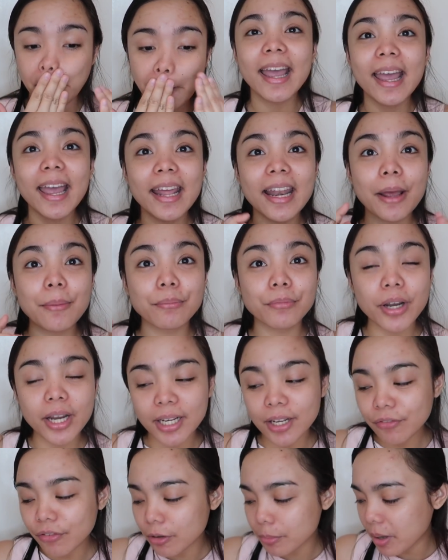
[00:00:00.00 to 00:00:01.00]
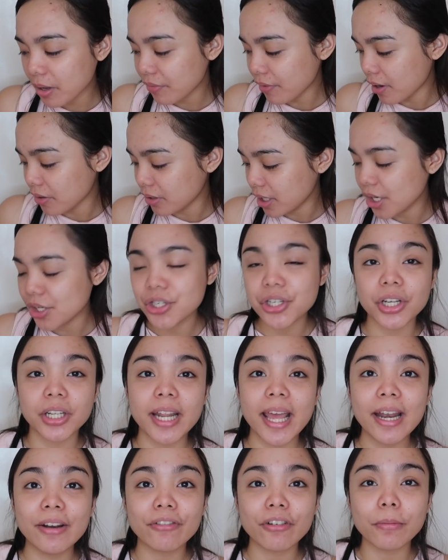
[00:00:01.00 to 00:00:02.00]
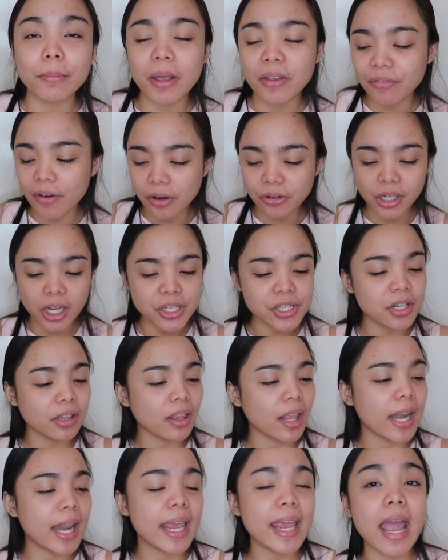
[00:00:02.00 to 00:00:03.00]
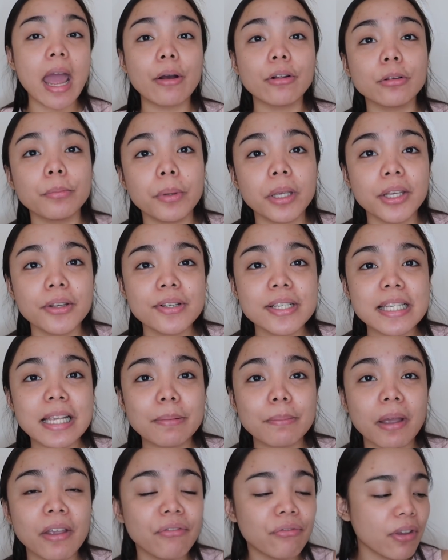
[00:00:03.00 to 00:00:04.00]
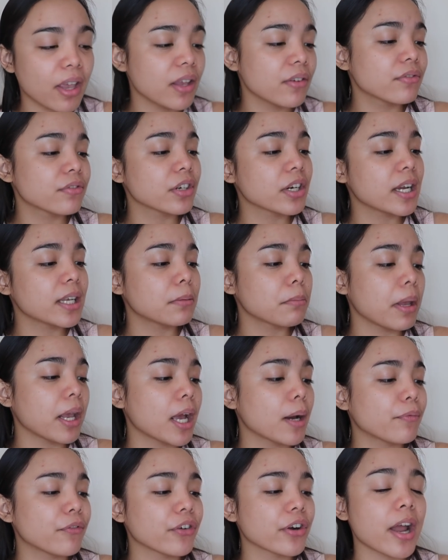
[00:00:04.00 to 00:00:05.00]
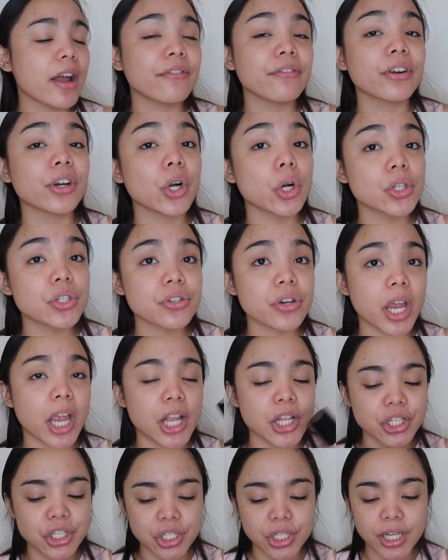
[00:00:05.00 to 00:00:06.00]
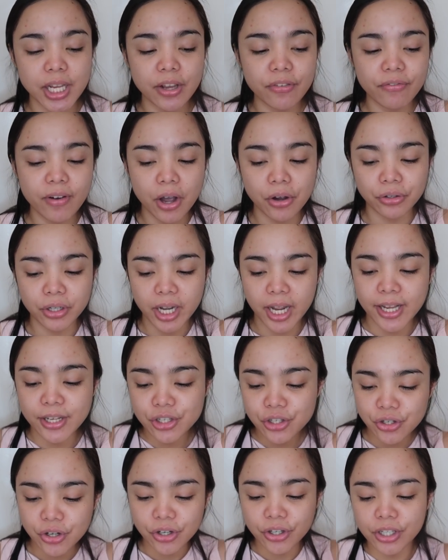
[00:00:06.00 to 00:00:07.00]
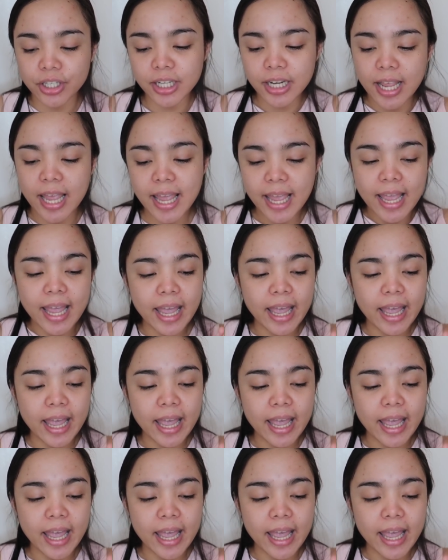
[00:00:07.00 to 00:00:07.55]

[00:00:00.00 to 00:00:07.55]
And I'm ready for my foundation. And for my foundation today, I will be using my favorite Makeup Forever Ultra HD foundation.